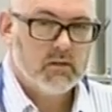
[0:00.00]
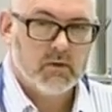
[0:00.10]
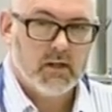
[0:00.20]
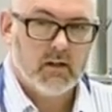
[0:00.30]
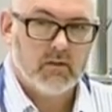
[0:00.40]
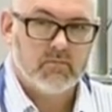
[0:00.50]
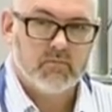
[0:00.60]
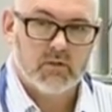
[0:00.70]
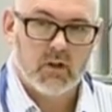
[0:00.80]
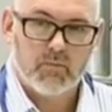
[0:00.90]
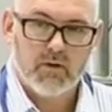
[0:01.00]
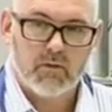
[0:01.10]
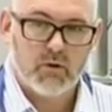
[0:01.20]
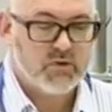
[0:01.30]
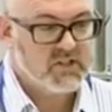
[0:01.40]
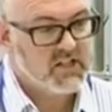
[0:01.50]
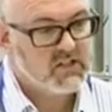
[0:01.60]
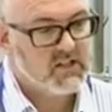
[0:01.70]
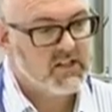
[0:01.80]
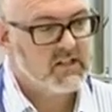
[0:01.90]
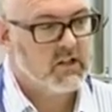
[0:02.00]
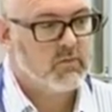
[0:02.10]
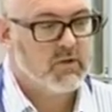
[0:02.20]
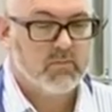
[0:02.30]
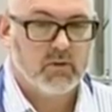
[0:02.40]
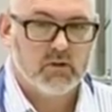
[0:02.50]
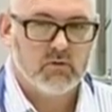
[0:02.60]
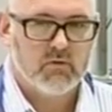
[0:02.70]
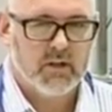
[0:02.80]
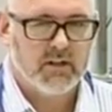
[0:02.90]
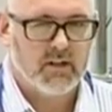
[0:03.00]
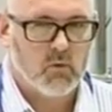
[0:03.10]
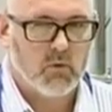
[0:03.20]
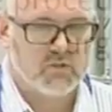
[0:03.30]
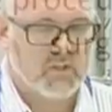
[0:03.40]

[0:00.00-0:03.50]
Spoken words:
Well, there's a lot of people who resist this, a lot of people who really don't want